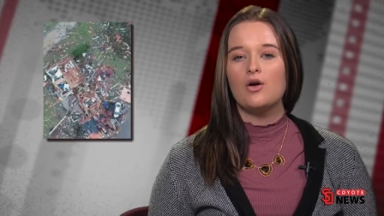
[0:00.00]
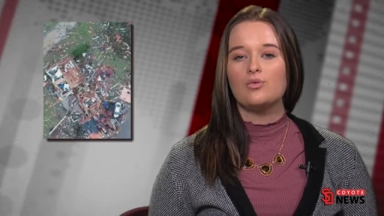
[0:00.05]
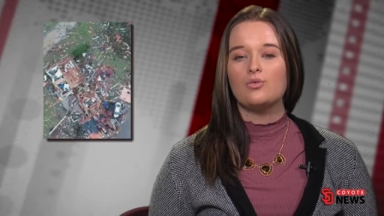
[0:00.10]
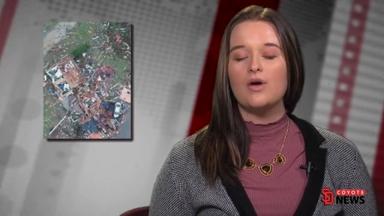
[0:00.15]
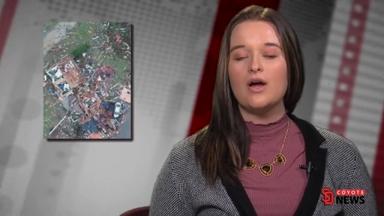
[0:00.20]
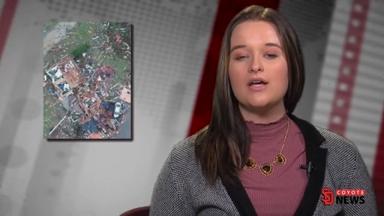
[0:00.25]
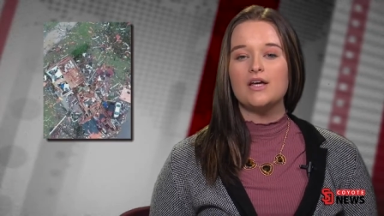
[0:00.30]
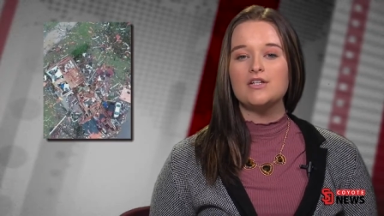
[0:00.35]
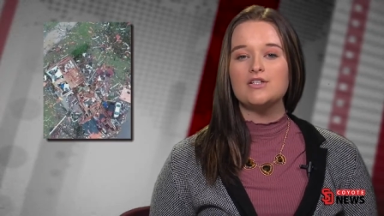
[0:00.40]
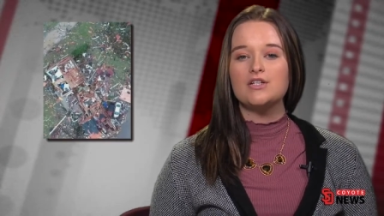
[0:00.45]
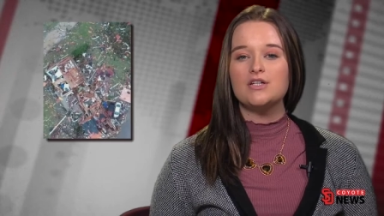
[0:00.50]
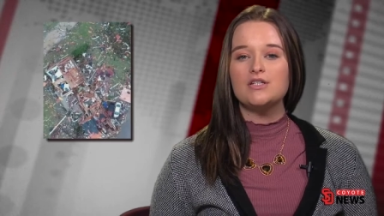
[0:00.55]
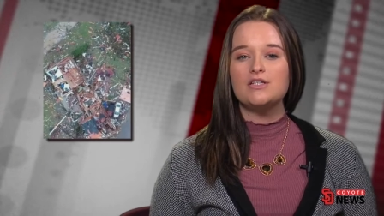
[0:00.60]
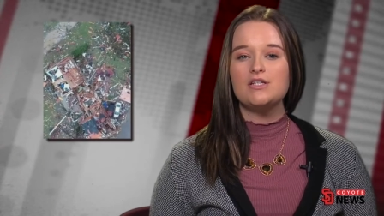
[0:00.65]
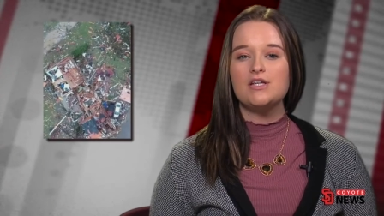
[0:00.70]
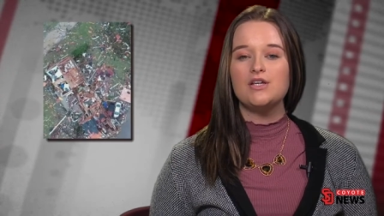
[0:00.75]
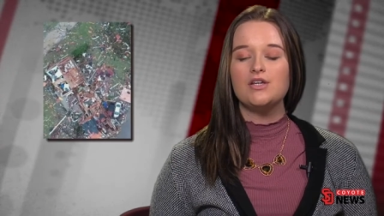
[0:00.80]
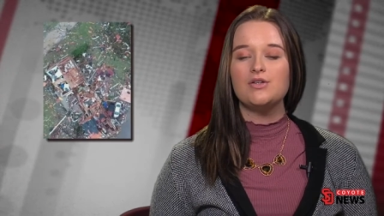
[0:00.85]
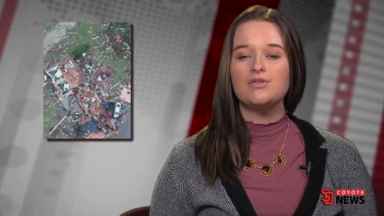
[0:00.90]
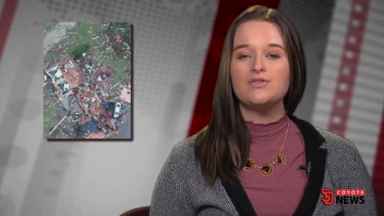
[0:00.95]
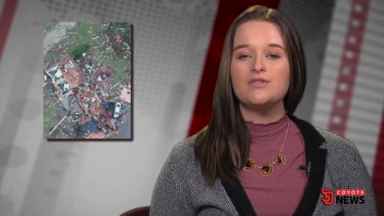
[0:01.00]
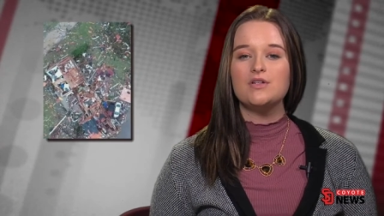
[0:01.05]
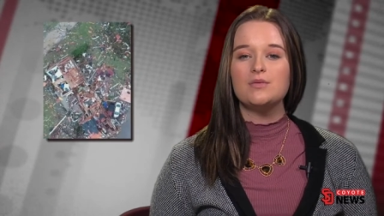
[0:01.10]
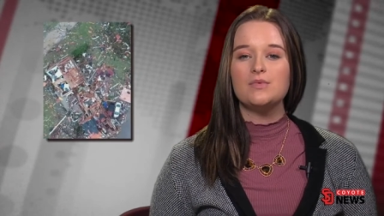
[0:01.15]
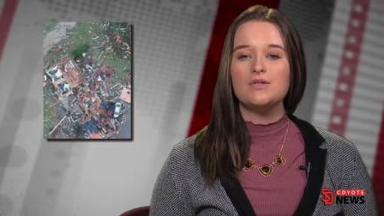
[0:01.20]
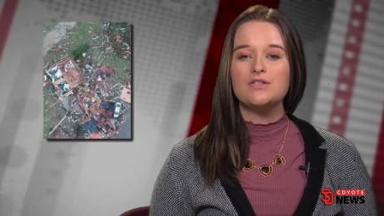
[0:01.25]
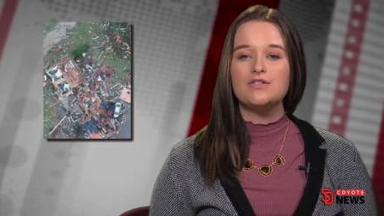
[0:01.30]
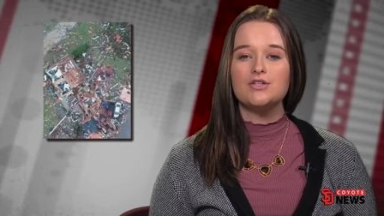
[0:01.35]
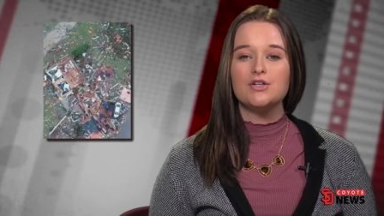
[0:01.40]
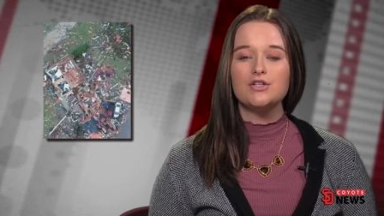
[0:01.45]
Wreckage continues to
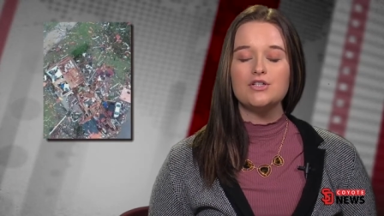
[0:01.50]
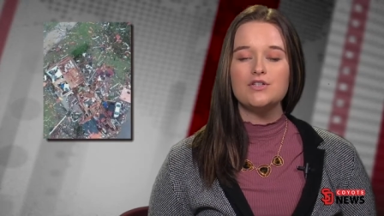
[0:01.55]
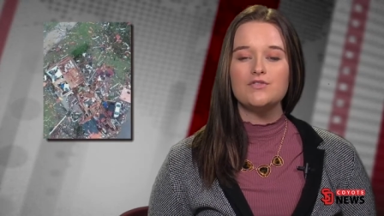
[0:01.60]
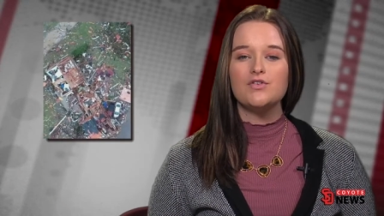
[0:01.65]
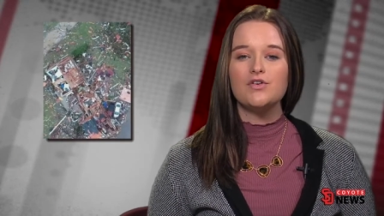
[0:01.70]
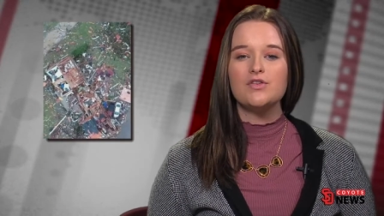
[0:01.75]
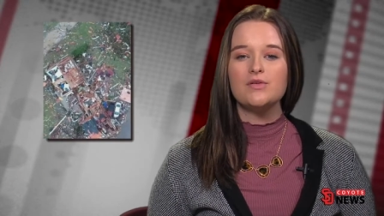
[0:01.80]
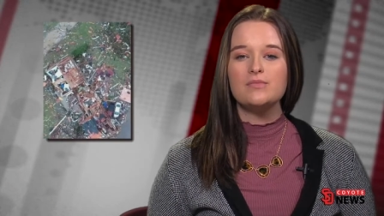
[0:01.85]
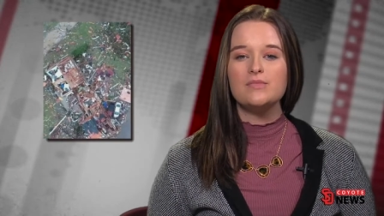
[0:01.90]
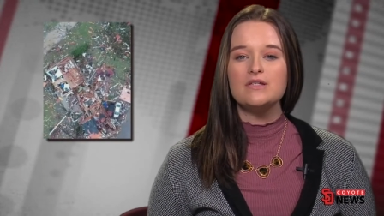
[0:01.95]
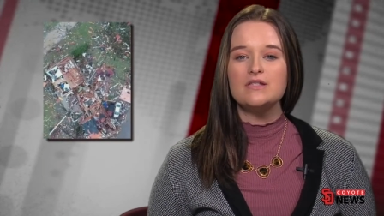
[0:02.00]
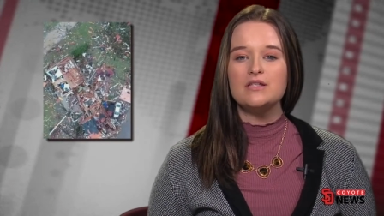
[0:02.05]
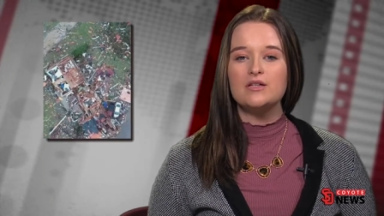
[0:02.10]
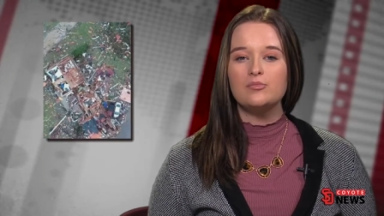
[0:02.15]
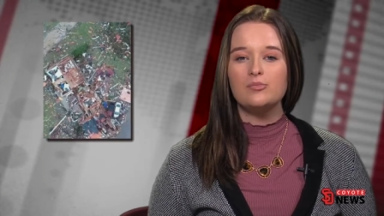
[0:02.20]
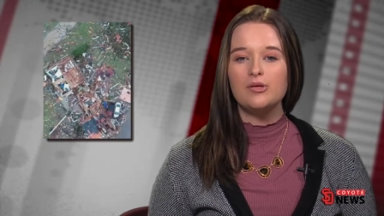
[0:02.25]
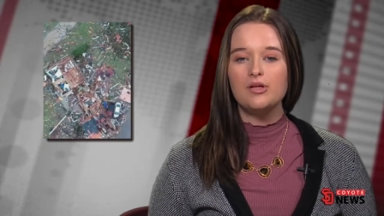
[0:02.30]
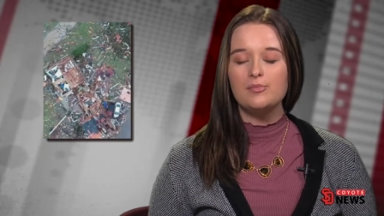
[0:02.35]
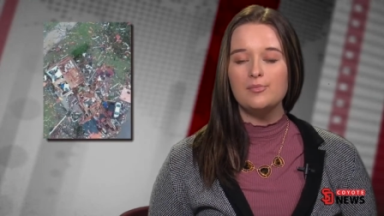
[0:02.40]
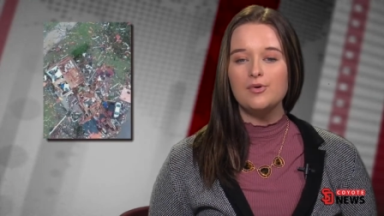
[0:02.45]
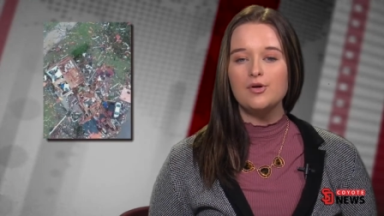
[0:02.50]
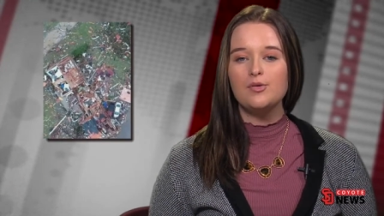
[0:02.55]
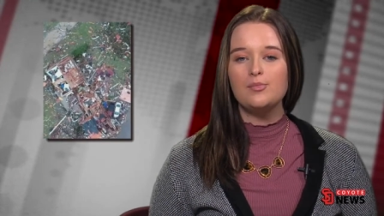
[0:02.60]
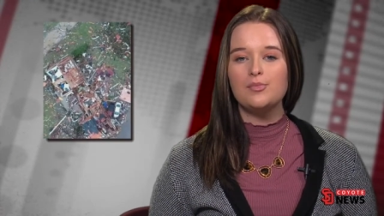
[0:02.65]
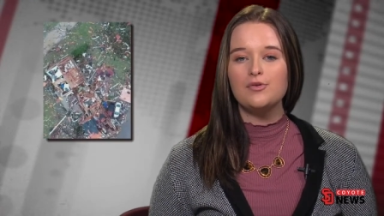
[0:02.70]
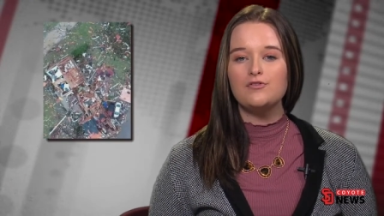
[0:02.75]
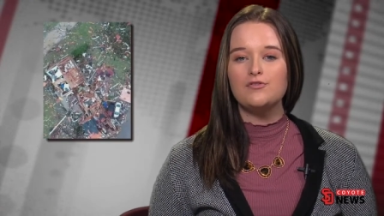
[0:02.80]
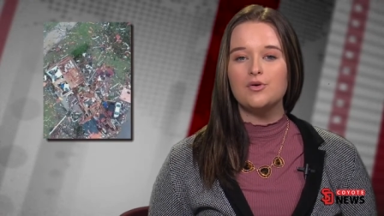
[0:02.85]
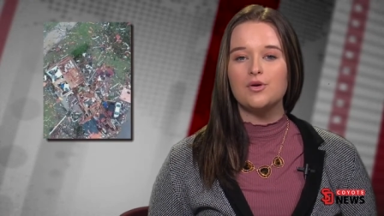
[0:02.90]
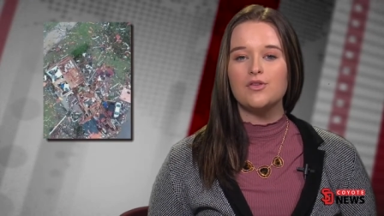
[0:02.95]
be searched for the missing people
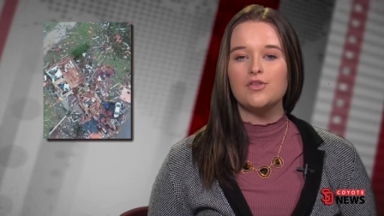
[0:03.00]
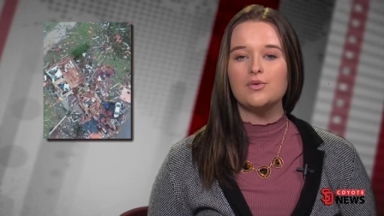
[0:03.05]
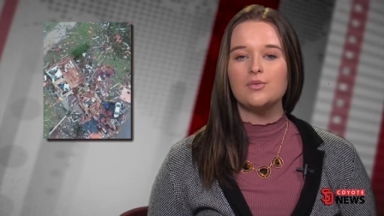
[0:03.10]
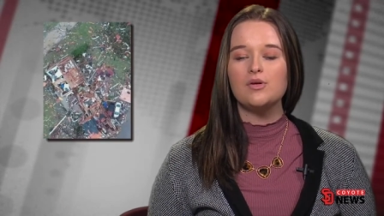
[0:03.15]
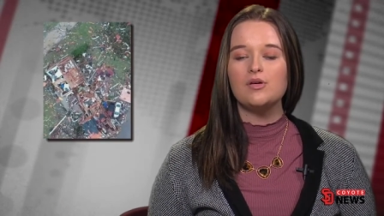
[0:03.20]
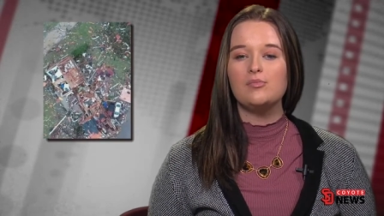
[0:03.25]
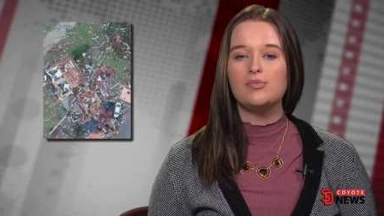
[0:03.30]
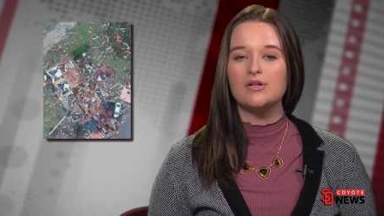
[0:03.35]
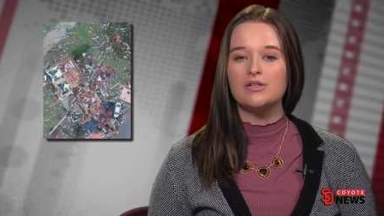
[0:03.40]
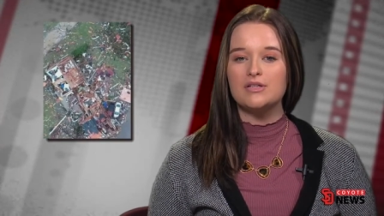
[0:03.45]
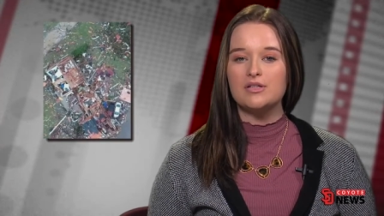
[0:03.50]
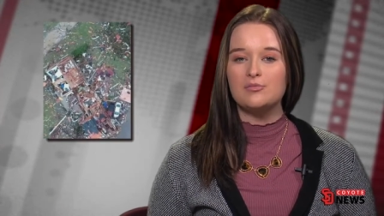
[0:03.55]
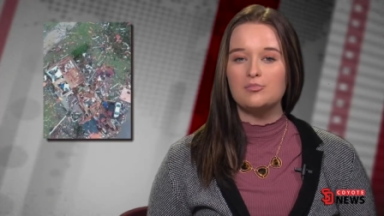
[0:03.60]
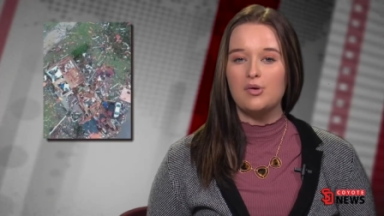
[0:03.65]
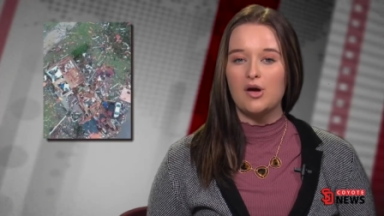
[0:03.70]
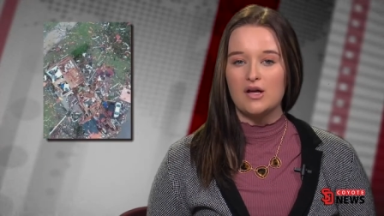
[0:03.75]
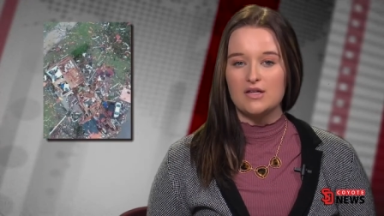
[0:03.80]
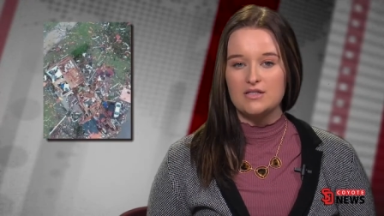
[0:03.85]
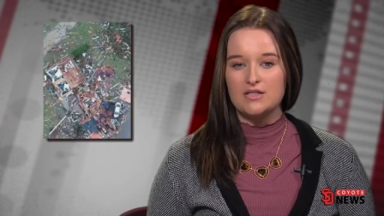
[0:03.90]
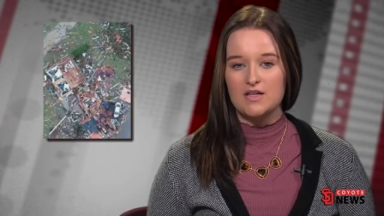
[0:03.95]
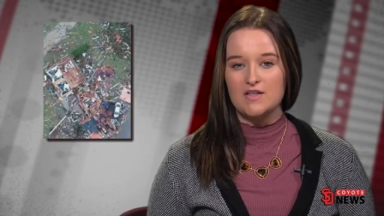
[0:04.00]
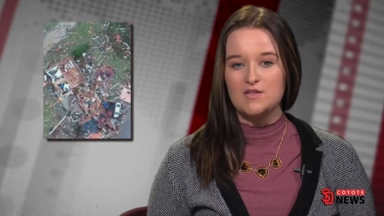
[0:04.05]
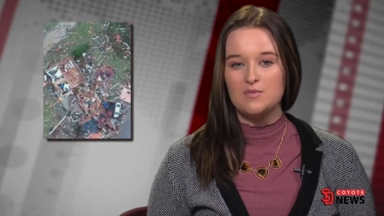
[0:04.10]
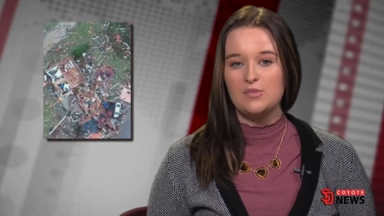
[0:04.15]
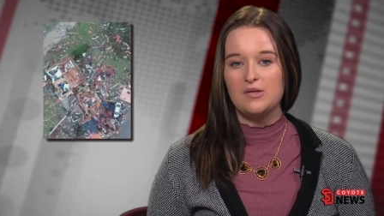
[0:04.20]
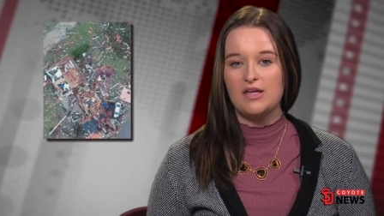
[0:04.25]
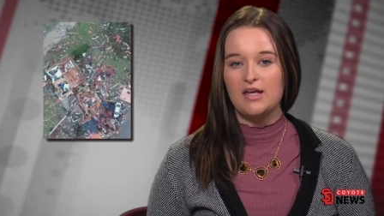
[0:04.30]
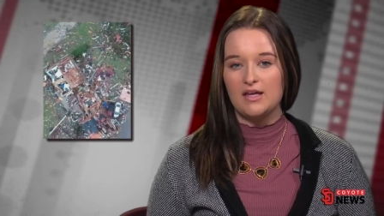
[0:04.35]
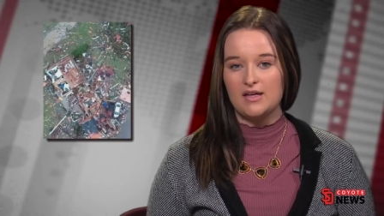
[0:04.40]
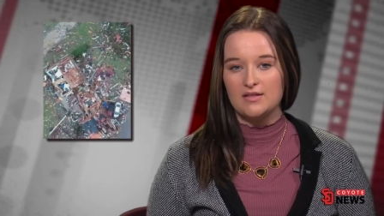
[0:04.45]
before the rebuilding process
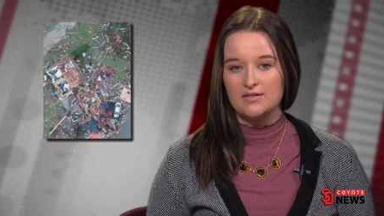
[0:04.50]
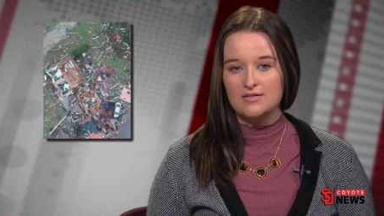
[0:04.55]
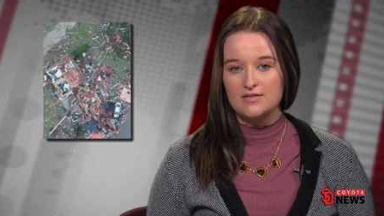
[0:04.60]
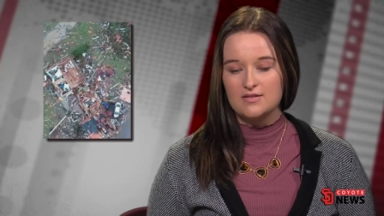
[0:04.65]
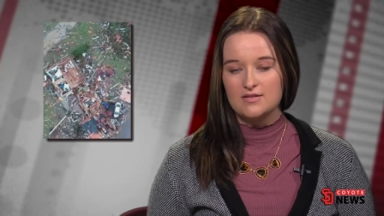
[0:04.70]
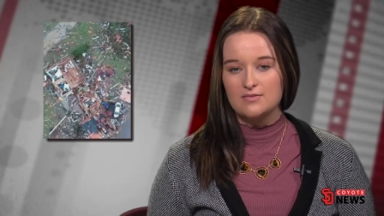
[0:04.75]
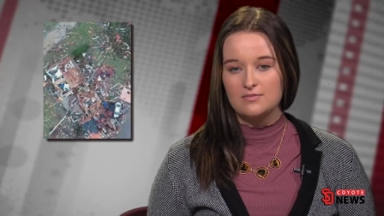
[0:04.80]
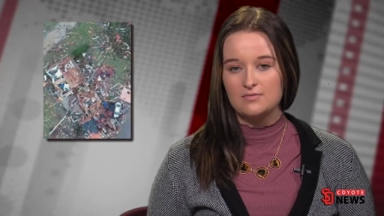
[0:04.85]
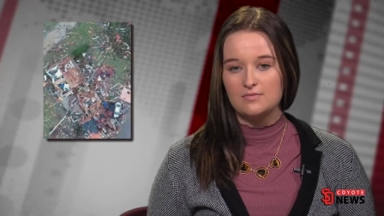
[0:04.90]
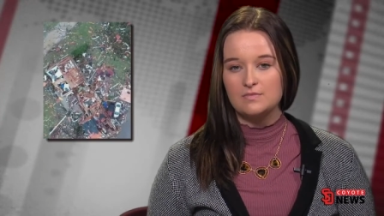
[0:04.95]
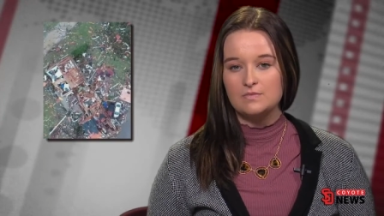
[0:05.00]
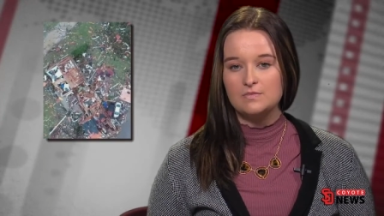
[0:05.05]
begins.